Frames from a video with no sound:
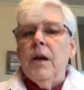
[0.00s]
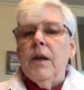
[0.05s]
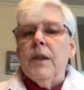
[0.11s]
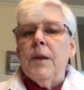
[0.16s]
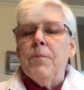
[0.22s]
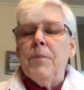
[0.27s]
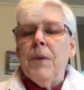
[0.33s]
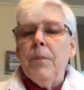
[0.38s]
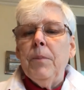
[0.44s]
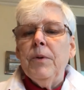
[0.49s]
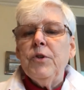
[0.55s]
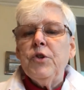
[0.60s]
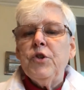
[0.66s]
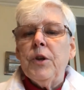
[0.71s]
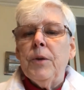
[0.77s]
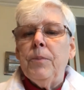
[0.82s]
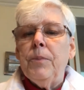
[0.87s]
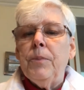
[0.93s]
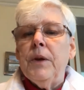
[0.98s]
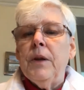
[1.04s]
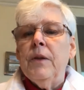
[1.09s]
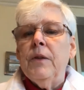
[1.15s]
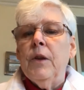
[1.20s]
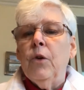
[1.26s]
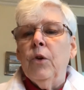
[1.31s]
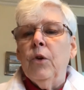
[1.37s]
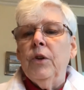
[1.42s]
The membership in
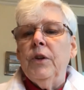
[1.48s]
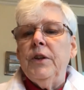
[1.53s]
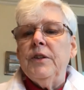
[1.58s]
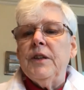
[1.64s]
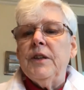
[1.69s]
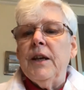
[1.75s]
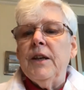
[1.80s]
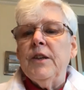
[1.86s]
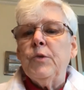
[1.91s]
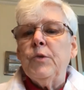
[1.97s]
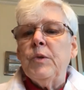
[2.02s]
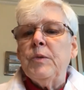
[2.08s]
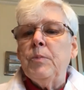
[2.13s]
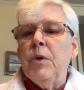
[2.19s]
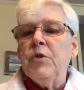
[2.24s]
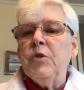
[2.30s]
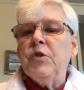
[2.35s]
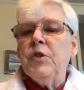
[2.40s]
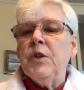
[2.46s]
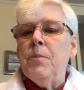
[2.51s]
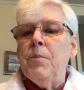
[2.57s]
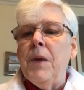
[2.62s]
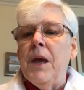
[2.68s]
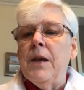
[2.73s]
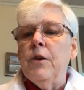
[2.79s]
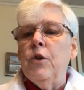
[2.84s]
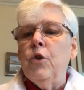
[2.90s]
the early days was mostly
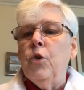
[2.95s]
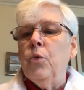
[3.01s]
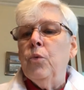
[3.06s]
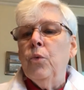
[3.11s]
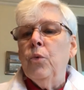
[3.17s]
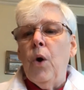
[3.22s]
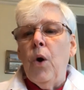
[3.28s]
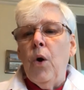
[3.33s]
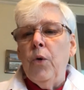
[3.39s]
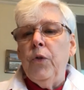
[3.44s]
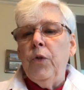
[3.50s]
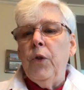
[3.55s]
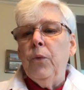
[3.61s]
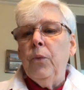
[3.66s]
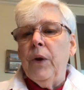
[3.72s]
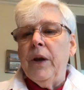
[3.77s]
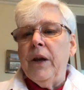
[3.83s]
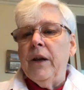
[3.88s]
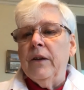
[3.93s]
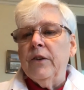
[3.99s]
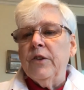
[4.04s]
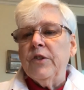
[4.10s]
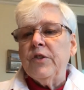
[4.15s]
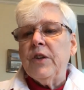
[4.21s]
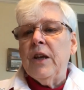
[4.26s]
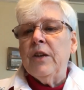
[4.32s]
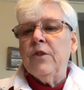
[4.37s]
men who rode the
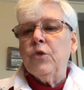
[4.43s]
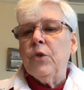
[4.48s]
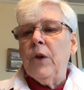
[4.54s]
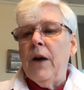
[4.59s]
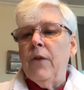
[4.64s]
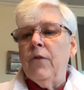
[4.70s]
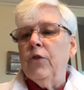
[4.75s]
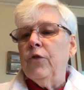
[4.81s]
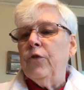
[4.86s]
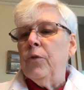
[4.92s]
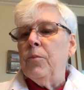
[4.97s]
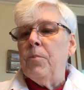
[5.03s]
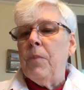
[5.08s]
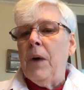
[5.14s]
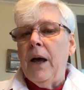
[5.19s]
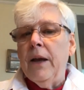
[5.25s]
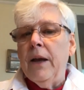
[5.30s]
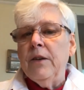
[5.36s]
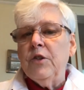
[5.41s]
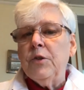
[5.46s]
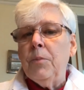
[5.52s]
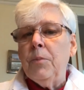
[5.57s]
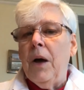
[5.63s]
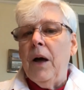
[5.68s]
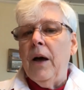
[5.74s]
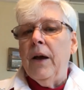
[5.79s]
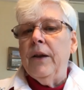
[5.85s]
rails and traveled from mine to
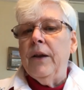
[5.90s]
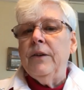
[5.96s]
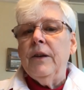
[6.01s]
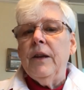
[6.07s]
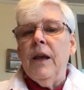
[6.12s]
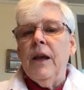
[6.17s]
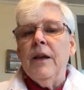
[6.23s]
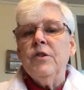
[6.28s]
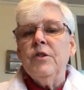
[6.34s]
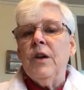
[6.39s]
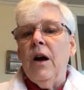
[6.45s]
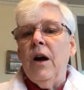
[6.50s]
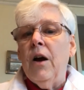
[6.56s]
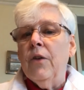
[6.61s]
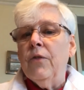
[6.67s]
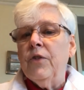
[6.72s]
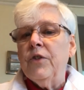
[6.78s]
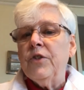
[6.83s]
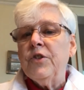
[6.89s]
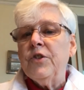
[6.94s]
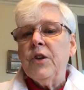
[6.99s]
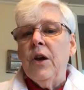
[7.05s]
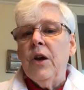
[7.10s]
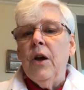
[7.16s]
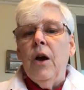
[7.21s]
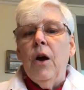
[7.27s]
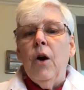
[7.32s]
mine and to harvest
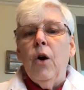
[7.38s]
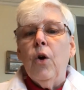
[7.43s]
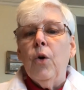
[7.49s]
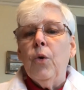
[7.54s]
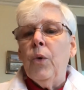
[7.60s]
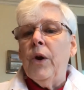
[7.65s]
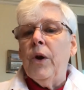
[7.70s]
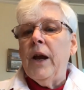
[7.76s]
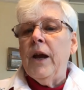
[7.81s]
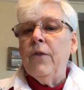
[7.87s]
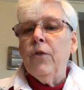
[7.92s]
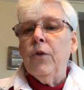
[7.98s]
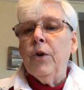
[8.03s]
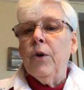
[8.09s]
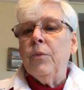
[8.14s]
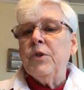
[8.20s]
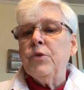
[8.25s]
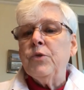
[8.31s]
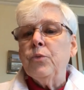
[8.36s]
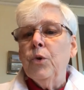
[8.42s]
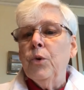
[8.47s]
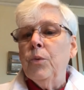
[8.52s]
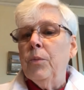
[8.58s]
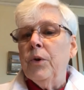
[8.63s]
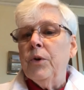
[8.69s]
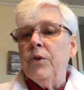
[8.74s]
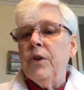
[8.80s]
or wherever it was
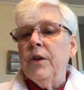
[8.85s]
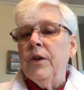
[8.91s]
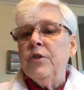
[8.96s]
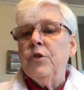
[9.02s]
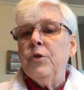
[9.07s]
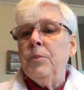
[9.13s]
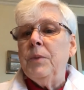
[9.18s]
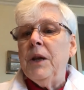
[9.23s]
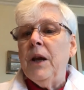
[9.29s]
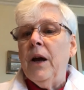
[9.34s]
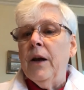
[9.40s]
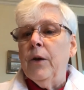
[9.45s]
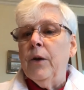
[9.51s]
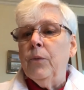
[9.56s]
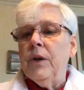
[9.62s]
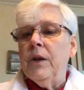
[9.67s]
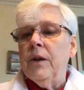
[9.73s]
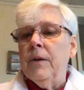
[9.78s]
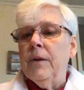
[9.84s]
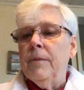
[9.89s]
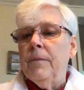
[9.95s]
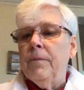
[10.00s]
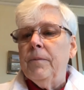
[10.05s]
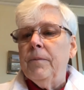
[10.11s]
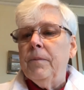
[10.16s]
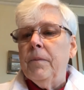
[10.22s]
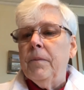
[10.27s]
rumored to be hiring.
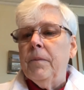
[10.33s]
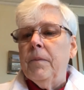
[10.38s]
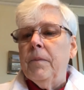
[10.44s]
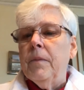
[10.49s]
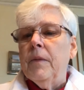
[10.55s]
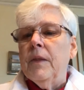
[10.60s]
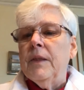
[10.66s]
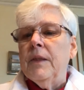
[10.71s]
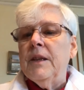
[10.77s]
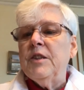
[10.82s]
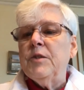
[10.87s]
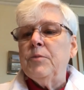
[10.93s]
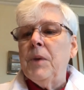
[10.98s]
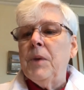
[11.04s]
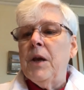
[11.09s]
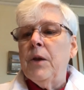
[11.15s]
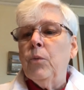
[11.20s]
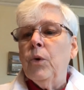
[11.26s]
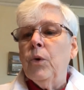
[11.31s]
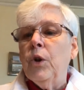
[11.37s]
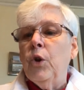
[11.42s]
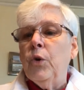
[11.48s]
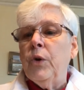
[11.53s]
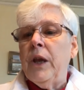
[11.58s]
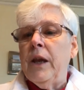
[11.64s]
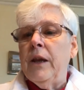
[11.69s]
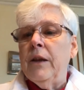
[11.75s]
These men were
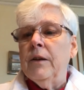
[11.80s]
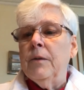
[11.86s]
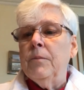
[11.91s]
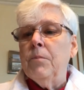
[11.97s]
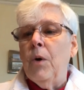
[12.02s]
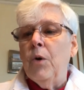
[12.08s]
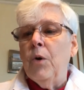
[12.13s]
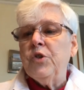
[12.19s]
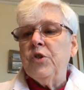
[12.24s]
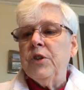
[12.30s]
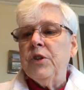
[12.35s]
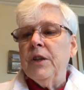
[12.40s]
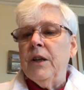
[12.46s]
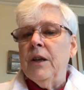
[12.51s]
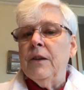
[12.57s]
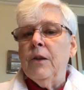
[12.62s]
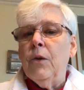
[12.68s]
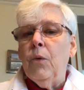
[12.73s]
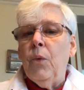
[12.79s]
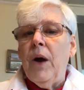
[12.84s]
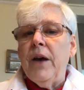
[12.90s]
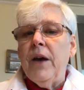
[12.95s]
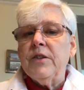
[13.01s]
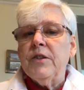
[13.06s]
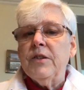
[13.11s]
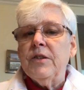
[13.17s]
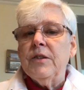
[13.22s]
located mostly in the
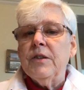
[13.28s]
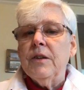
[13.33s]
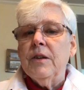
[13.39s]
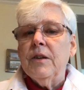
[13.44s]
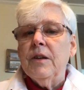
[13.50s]
West.